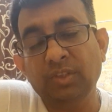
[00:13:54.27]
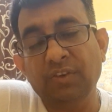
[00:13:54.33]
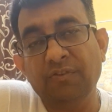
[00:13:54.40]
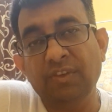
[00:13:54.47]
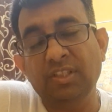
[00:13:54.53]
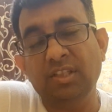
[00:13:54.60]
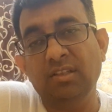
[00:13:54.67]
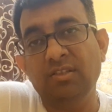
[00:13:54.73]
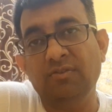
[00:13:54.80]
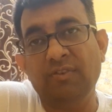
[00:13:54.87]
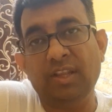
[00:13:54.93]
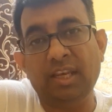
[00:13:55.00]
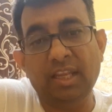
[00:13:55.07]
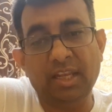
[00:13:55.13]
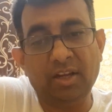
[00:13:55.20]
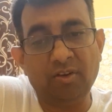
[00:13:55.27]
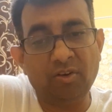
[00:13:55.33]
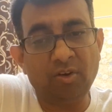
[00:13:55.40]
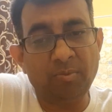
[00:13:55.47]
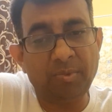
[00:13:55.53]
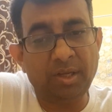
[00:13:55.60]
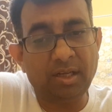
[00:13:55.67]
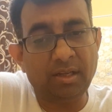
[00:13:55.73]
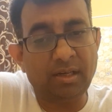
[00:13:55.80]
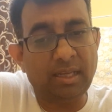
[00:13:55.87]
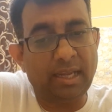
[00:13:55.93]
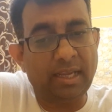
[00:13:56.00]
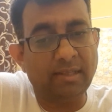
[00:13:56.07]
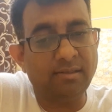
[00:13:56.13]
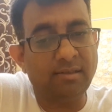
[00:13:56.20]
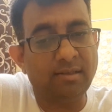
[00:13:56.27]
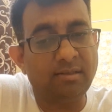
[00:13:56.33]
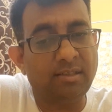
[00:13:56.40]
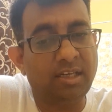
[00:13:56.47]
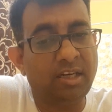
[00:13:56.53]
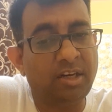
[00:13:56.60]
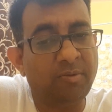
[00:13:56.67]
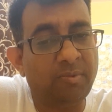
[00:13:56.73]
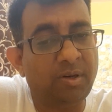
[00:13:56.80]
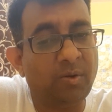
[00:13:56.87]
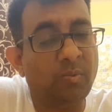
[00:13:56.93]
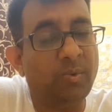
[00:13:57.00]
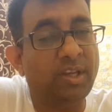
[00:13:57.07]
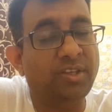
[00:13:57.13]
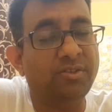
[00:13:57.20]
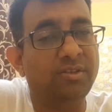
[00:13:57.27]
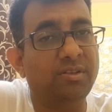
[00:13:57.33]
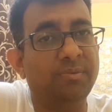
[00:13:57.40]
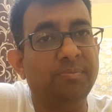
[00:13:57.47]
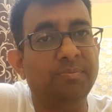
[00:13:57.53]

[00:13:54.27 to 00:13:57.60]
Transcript: which is very economical and sustainable venture.